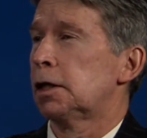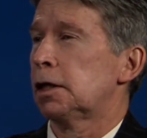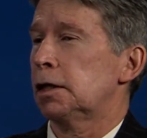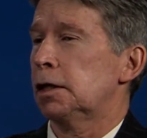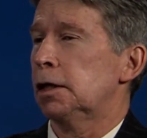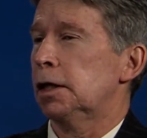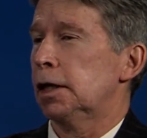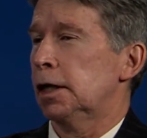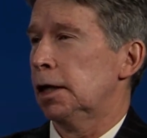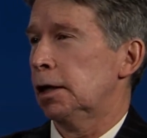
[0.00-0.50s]

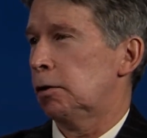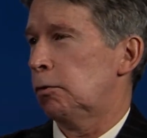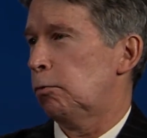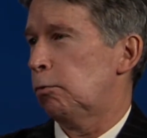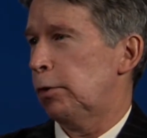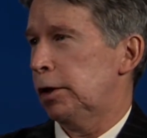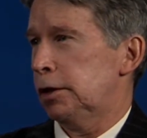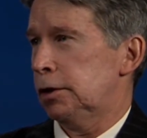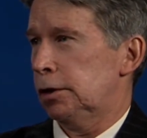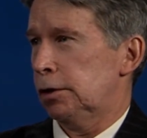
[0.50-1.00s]
that
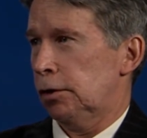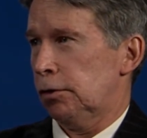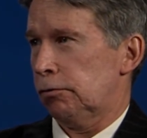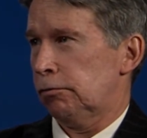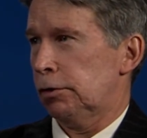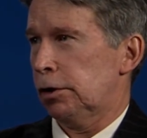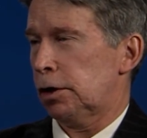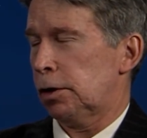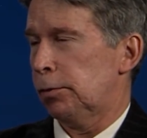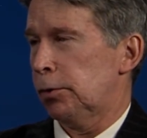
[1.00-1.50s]
went to the
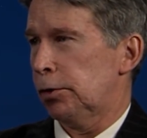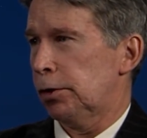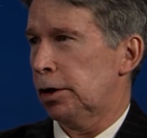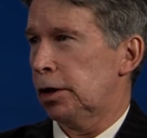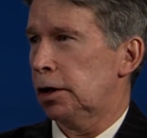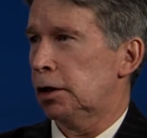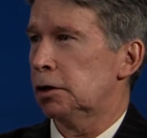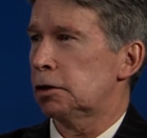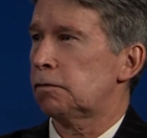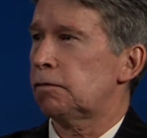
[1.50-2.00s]
three
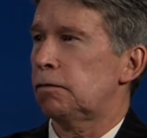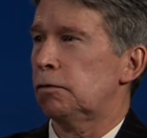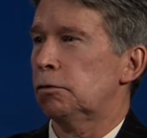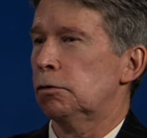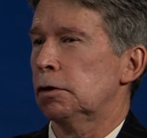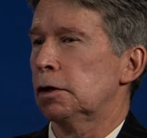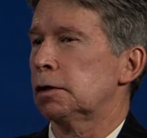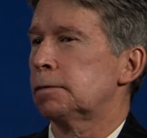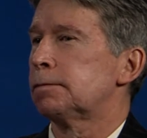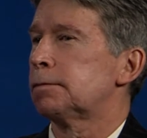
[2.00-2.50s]
communities
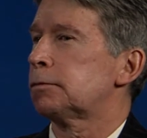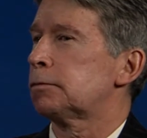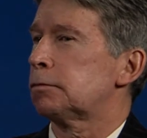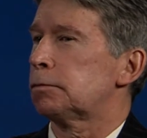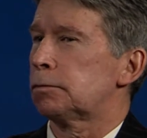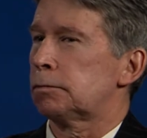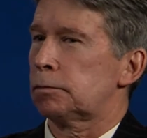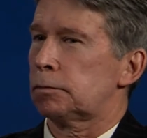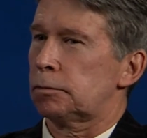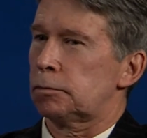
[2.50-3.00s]
for
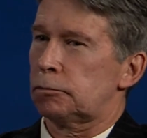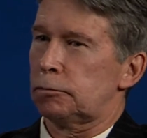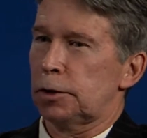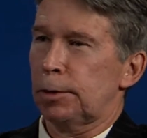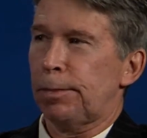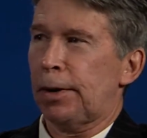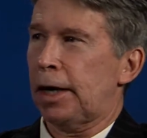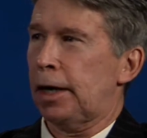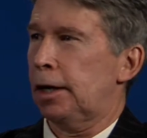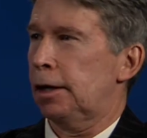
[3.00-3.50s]

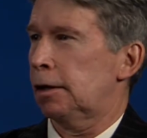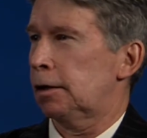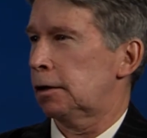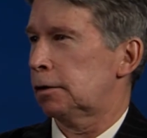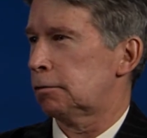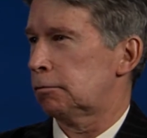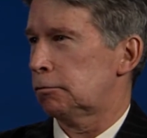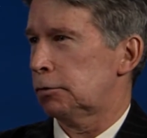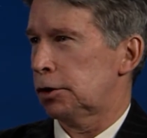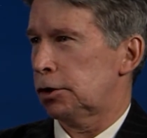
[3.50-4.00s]
repair,
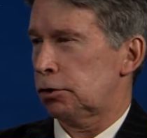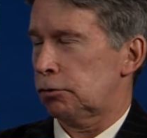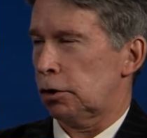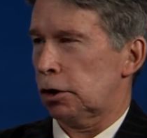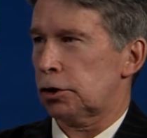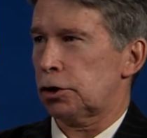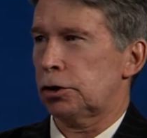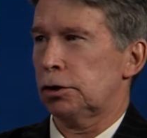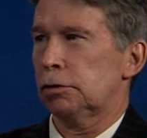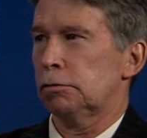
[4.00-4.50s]

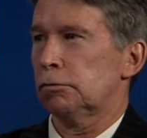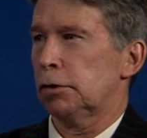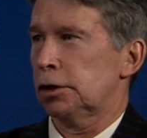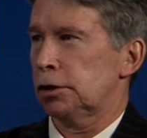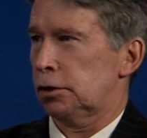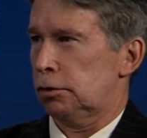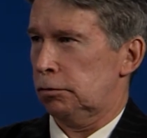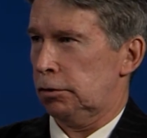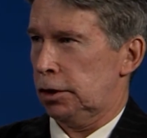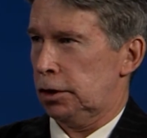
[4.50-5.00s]
restructuring, and
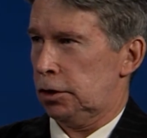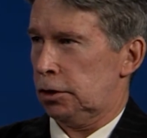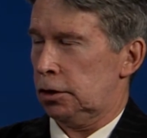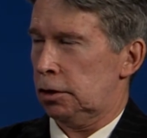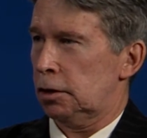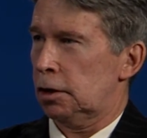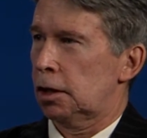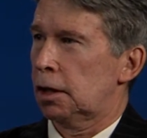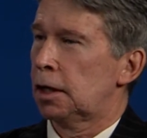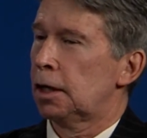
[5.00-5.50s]
restoration.
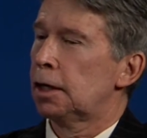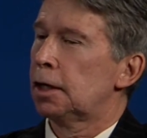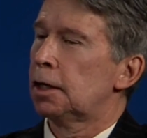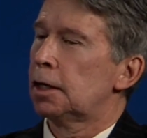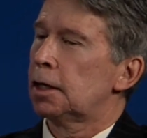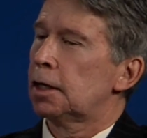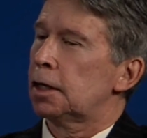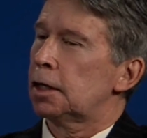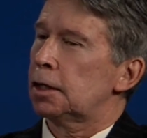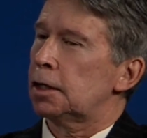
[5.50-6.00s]
Mm-hmm.
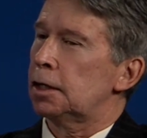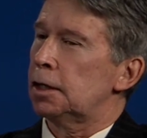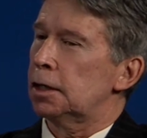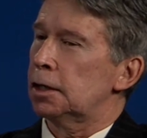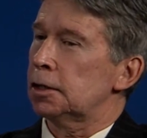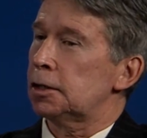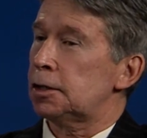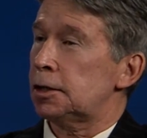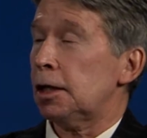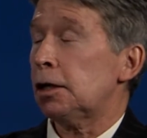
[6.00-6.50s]
The
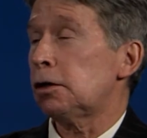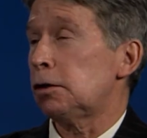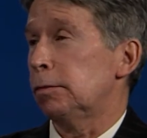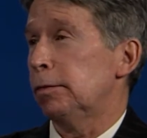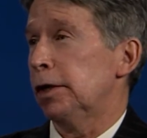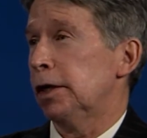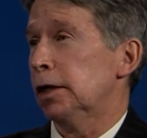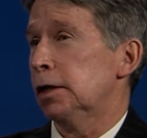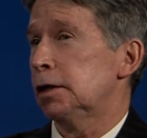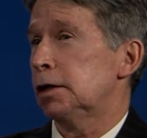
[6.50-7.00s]

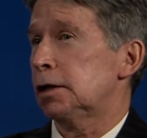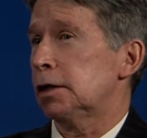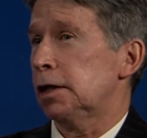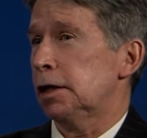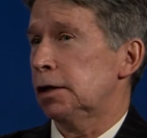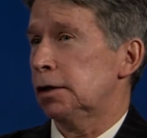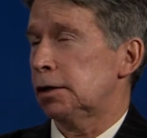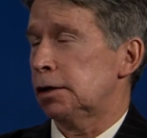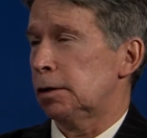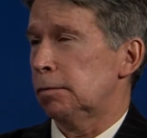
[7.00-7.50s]
settlement
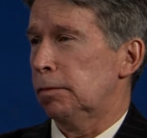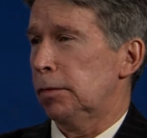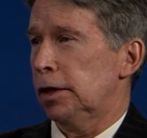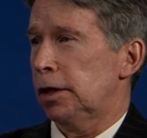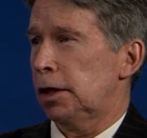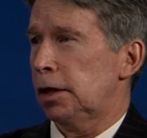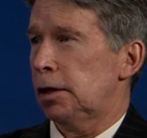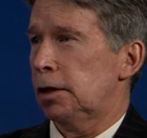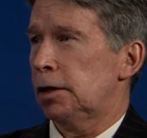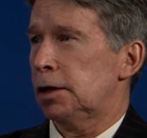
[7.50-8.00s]
is the
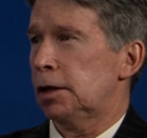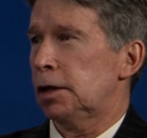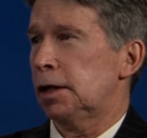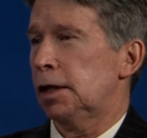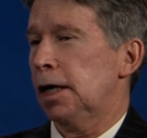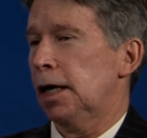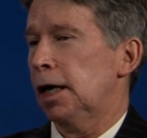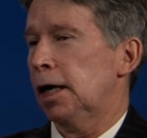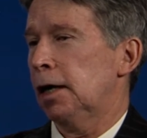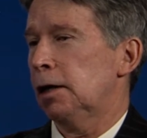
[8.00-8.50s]
money
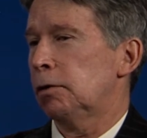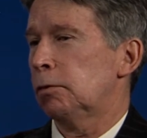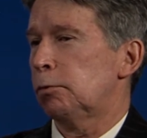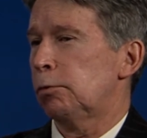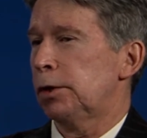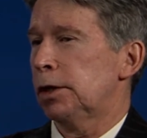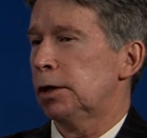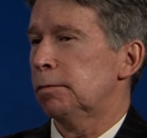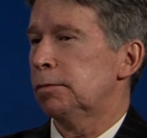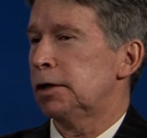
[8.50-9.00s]
that
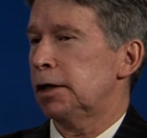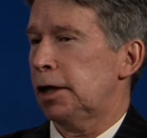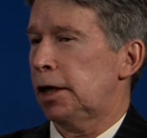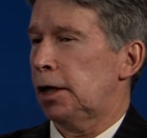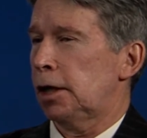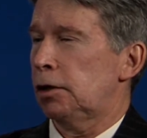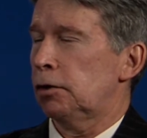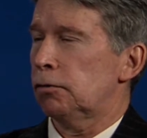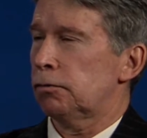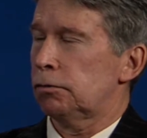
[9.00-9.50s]
we
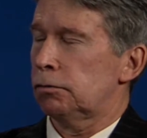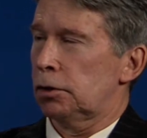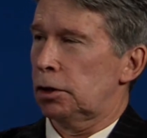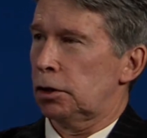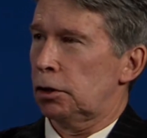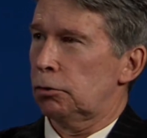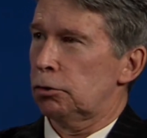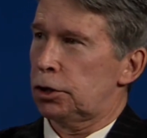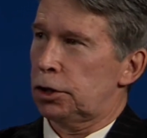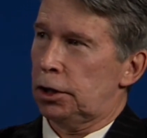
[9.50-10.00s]
obtained through
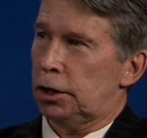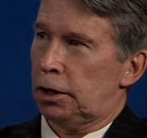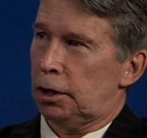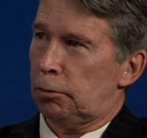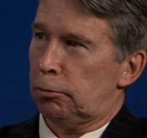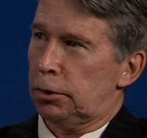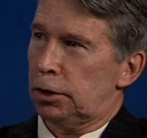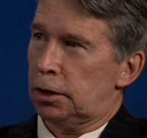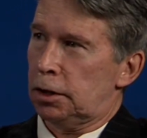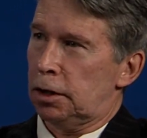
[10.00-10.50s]
negotiating
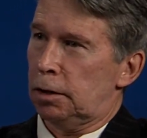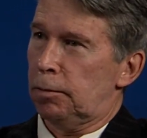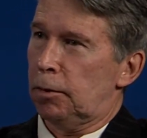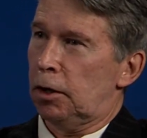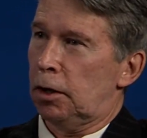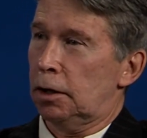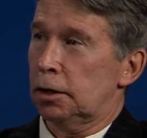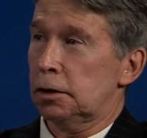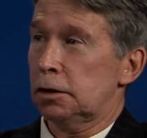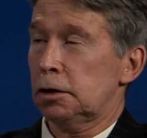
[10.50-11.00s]
with them
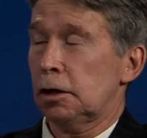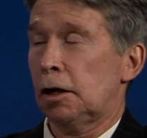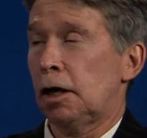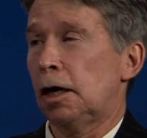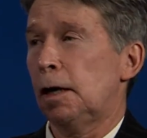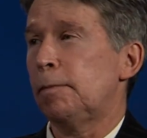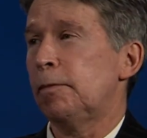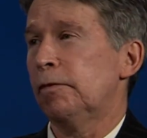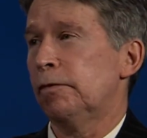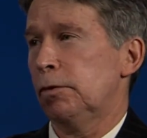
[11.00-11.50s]
on
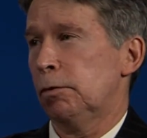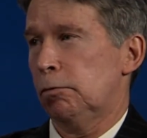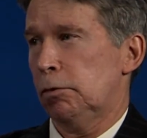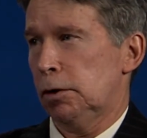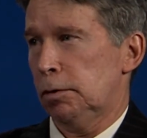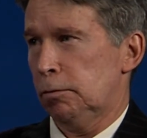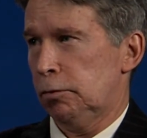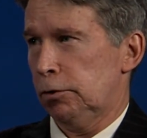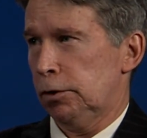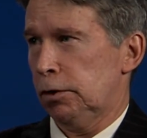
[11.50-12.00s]
top of the
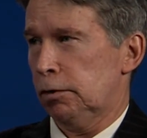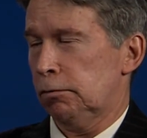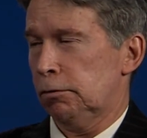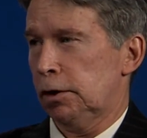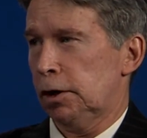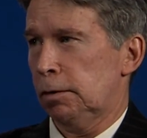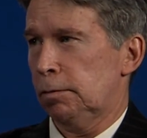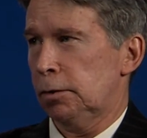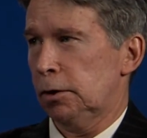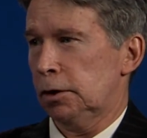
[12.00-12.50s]

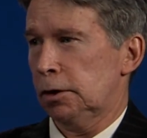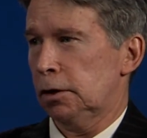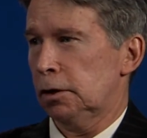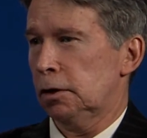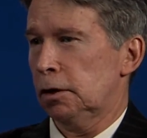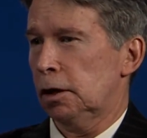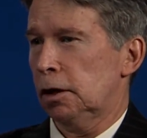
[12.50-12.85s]
$1.38 billion,